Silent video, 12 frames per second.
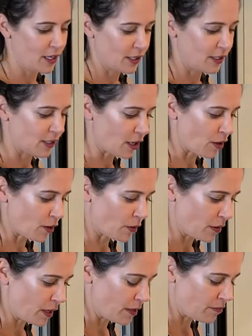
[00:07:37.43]

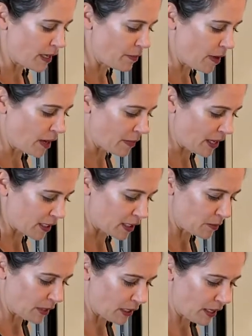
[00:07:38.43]
So my mom
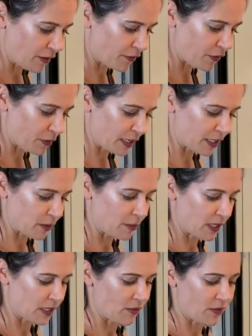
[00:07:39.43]
asks me a lot for
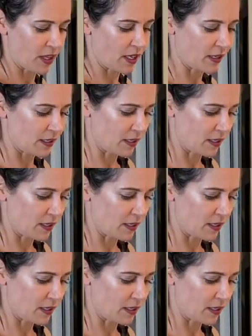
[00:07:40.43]
recipes of things,